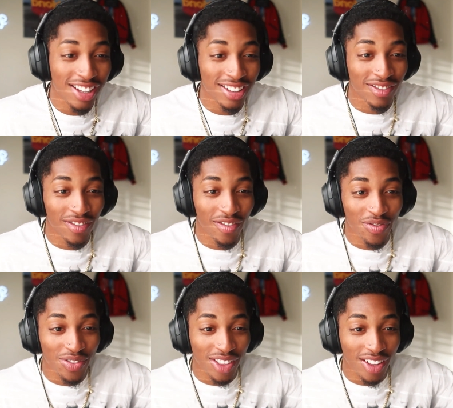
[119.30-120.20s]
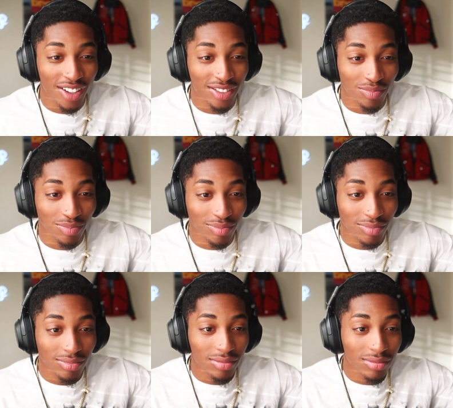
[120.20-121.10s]

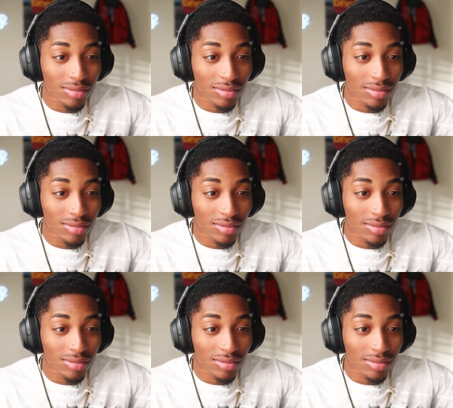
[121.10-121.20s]
No one is speaking in this clip.